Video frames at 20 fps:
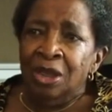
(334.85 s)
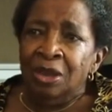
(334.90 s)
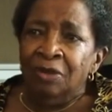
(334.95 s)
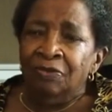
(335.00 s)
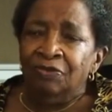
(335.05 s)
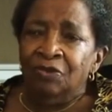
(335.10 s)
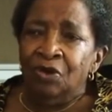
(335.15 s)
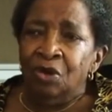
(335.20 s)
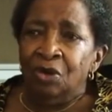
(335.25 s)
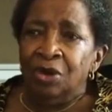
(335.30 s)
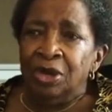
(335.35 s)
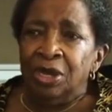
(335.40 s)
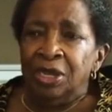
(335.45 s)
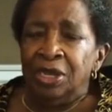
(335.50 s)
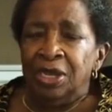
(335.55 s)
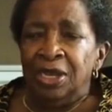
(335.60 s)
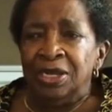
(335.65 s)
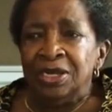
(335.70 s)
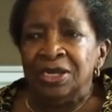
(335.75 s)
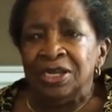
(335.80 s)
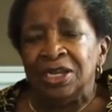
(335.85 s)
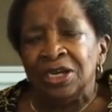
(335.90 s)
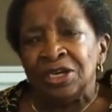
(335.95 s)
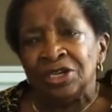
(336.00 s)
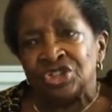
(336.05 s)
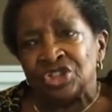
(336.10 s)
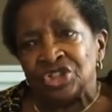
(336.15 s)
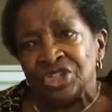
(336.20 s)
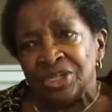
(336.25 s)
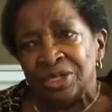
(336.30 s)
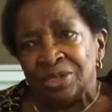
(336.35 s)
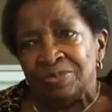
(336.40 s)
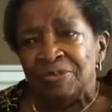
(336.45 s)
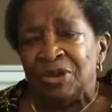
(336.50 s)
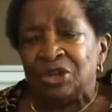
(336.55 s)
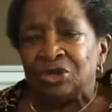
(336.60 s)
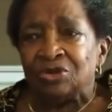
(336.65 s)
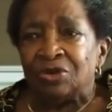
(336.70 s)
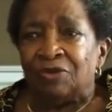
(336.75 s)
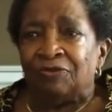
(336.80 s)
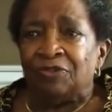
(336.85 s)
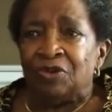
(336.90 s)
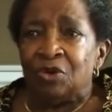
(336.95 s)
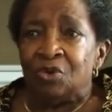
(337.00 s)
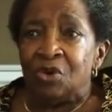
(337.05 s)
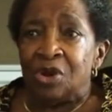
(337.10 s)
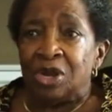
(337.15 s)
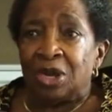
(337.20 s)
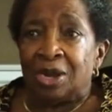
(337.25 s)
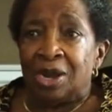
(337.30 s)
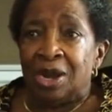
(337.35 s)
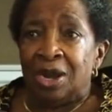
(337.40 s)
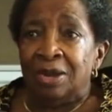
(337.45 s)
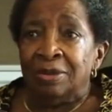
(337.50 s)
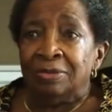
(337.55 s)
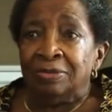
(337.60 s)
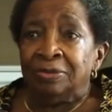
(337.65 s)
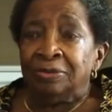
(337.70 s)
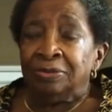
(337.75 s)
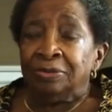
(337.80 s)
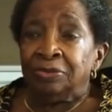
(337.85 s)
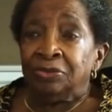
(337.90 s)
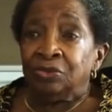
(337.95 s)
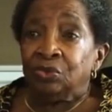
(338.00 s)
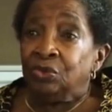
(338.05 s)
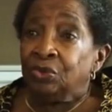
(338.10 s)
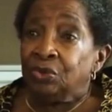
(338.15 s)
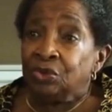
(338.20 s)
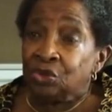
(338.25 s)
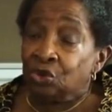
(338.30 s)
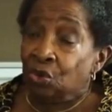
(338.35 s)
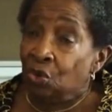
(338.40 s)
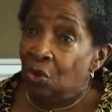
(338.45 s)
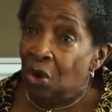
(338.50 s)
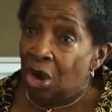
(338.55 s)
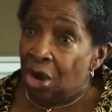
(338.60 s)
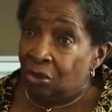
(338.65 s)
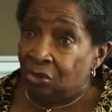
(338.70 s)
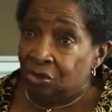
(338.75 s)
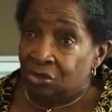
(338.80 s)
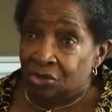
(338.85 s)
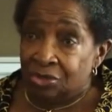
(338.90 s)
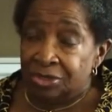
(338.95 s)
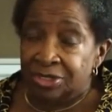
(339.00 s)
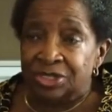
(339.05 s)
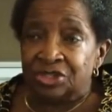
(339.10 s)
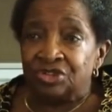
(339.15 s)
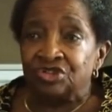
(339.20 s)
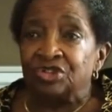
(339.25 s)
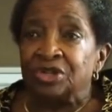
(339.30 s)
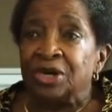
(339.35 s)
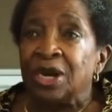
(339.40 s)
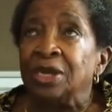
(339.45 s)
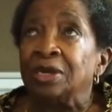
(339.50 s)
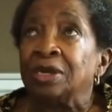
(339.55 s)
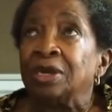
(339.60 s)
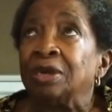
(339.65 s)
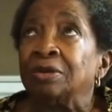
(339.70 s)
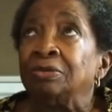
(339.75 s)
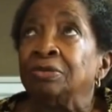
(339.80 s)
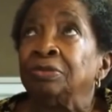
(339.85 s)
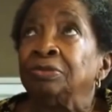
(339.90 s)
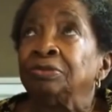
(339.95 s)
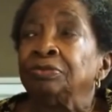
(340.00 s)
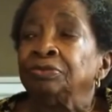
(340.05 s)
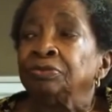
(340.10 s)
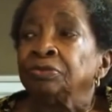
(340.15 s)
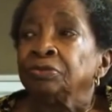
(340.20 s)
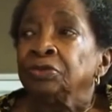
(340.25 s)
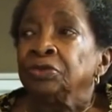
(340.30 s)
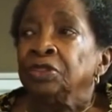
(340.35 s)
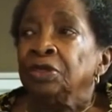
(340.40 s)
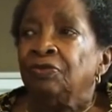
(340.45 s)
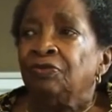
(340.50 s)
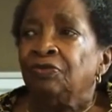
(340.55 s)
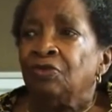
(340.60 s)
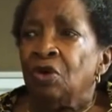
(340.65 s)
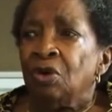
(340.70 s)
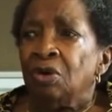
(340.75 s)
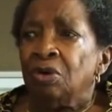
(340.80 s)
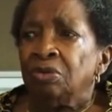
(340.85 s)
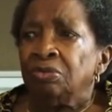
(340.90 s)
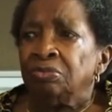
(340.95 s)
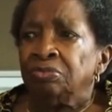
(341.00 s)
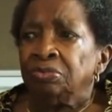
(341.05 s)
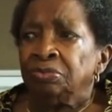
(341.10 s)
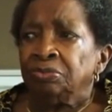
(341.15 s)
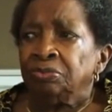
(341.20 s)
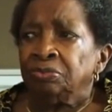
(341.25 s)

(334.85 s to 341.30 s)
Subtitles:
for an ill treatment of a worker we would go out on strike. For,